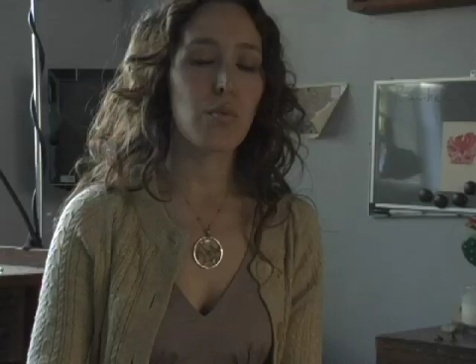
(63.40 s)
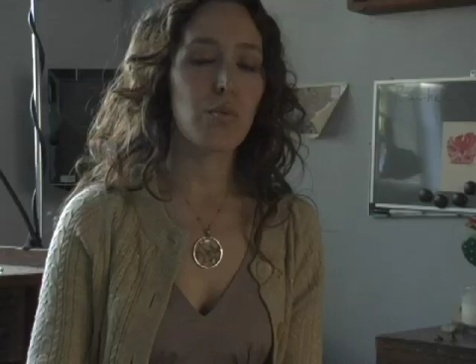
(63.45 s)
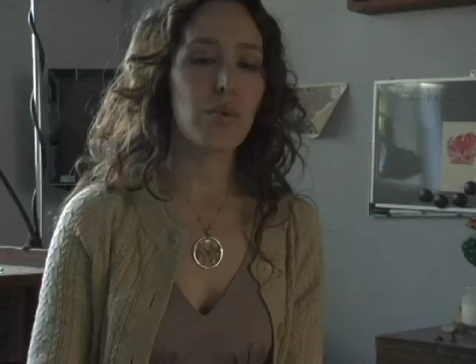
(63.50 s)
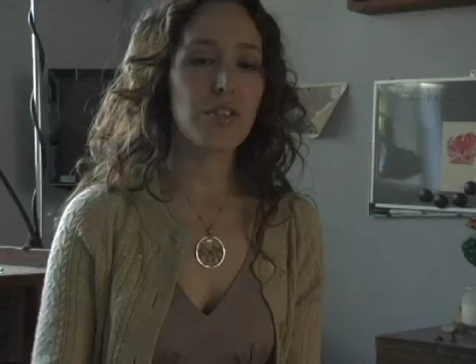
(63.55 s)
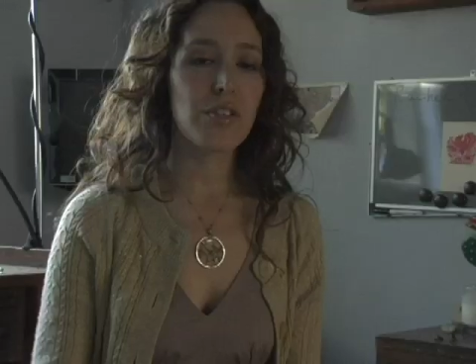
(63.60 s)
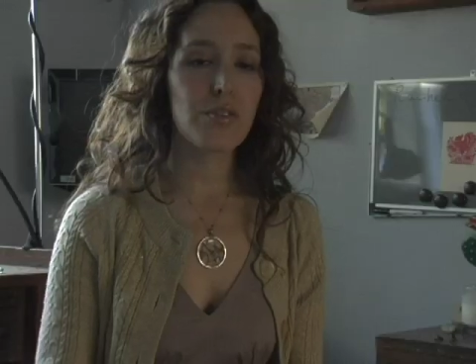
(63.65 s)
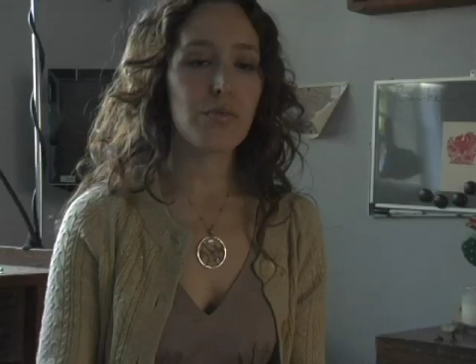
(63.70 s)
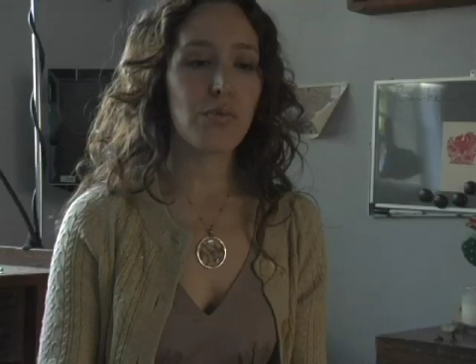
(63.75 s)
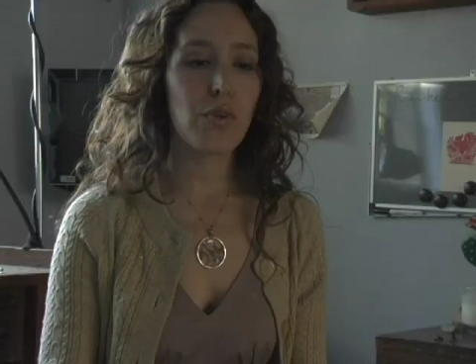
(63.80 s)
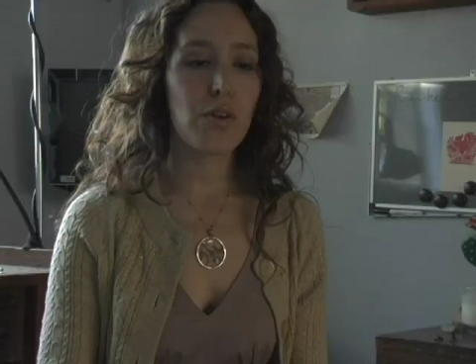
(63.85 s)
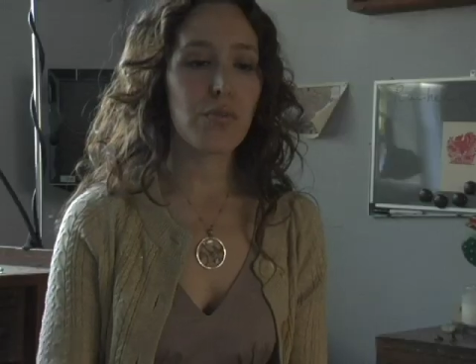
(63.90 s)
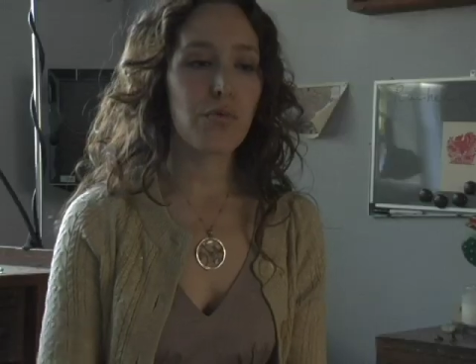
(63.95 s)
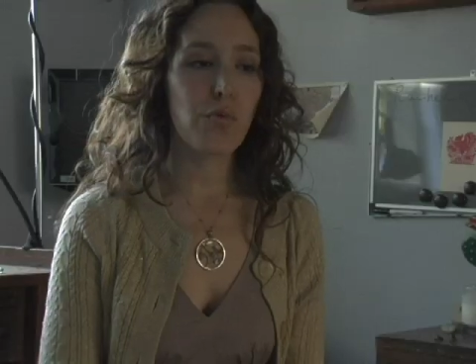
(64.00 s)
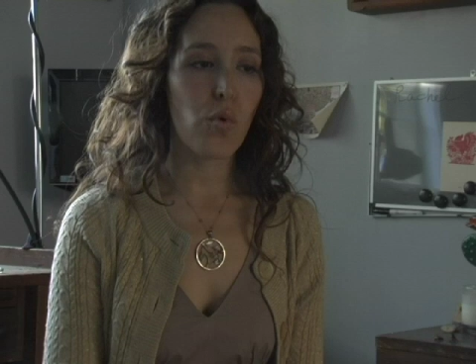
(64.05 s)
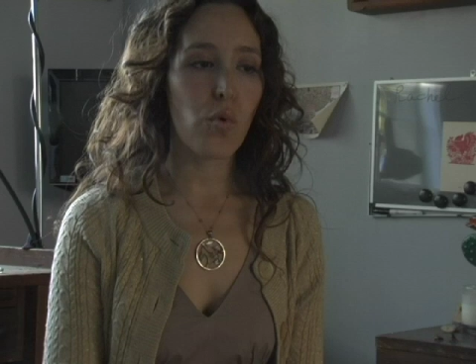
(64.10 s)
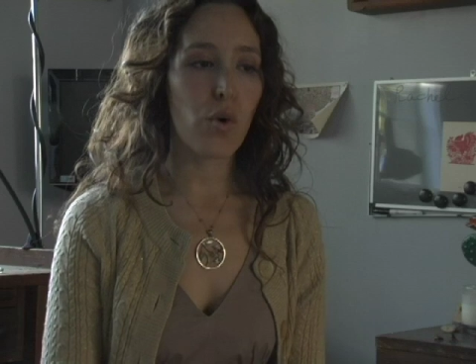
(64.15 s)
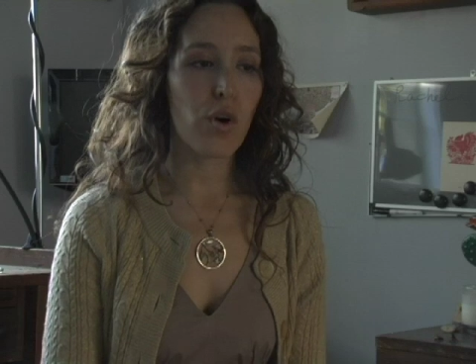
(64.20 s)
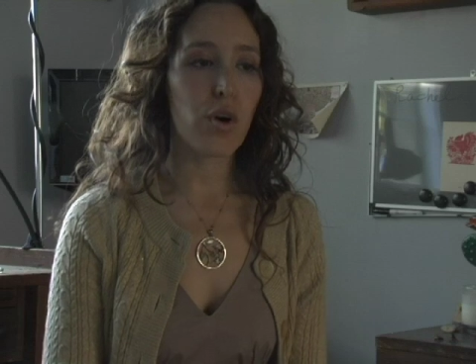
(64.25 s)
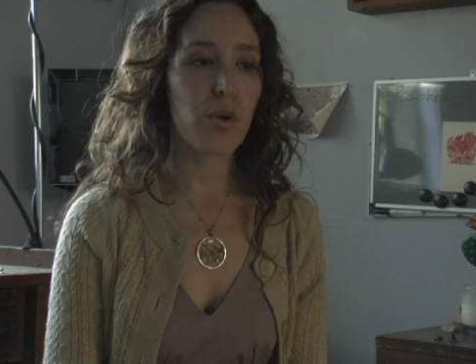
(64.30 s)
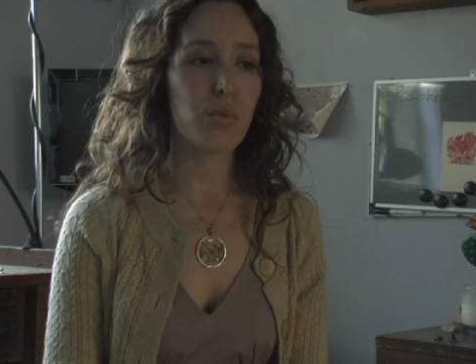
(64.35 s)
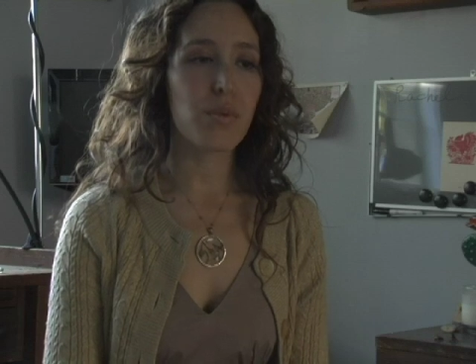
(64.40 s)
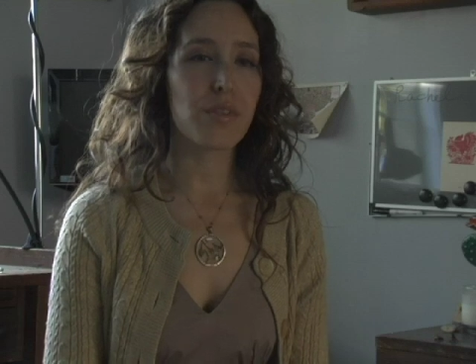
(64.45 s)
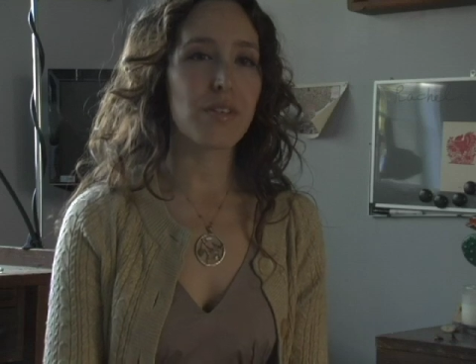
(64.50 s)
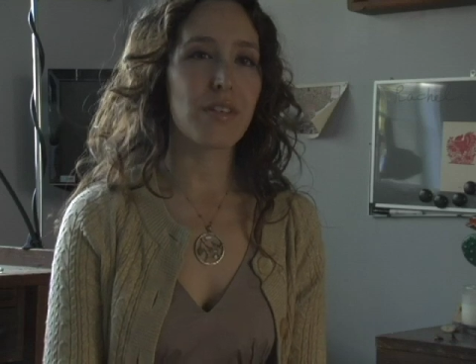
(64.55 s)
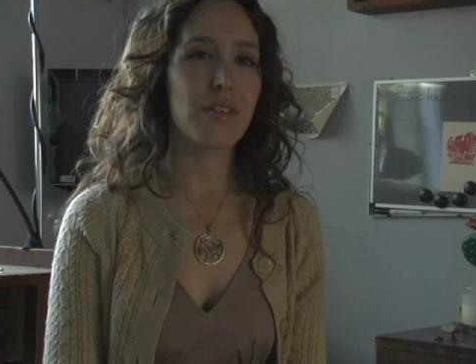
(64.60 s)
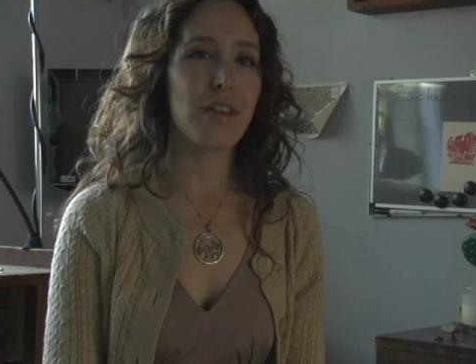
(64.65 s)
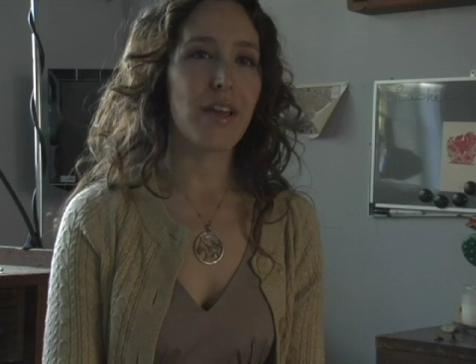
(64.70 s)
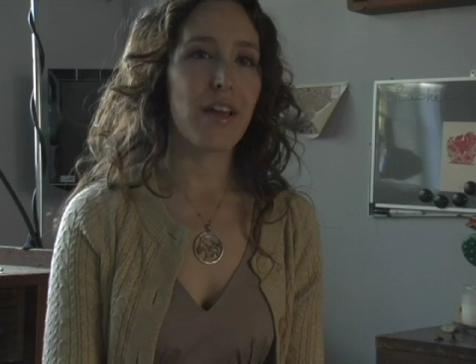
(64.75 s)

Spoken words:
Reservoir 4 was a